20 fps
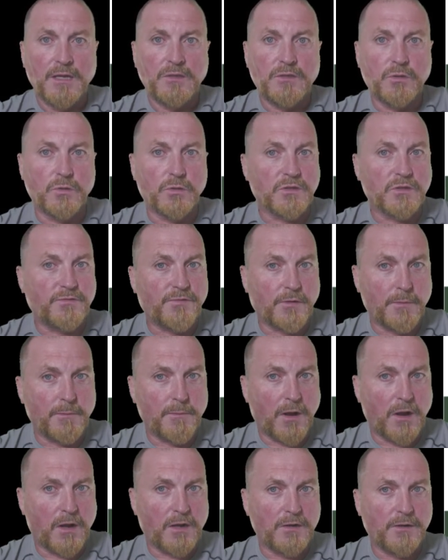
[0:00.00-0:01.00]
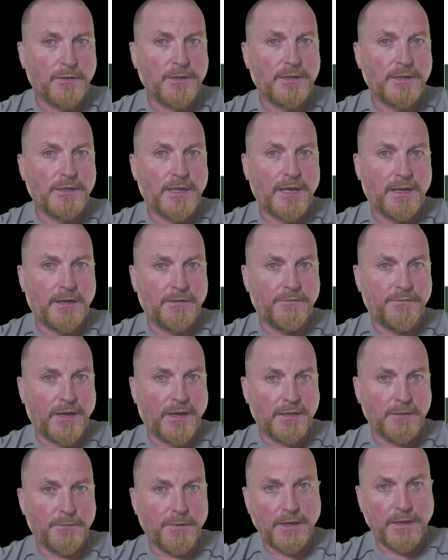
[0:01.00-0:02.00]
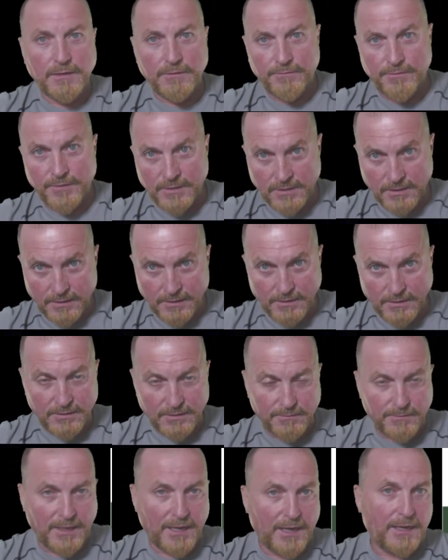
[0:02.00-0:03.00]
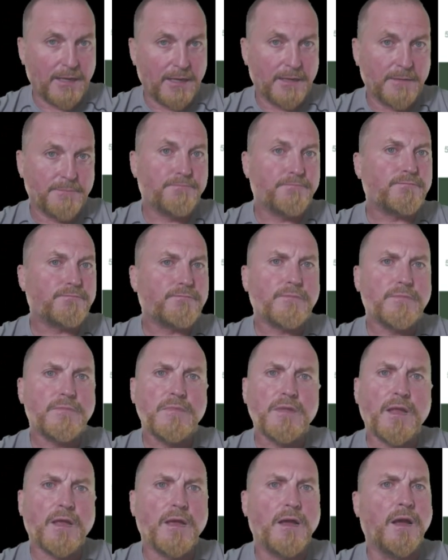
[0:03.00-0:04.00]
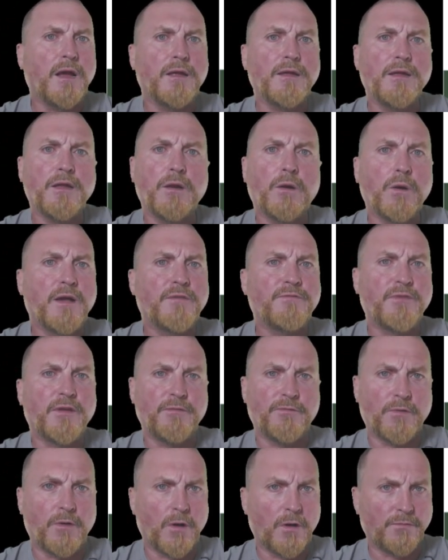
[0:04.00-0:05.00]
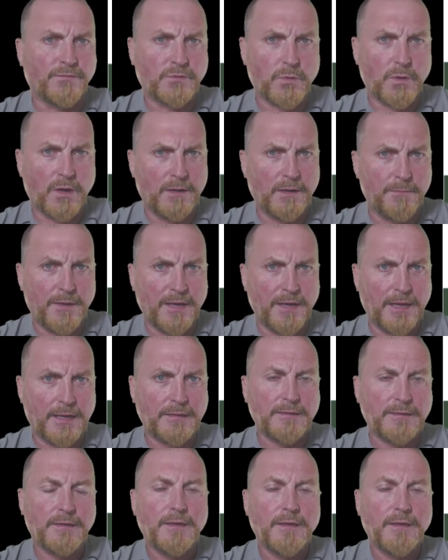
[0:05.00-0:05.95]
Tools for monitoring and evaluating vigilance data, have evolved quite a bit.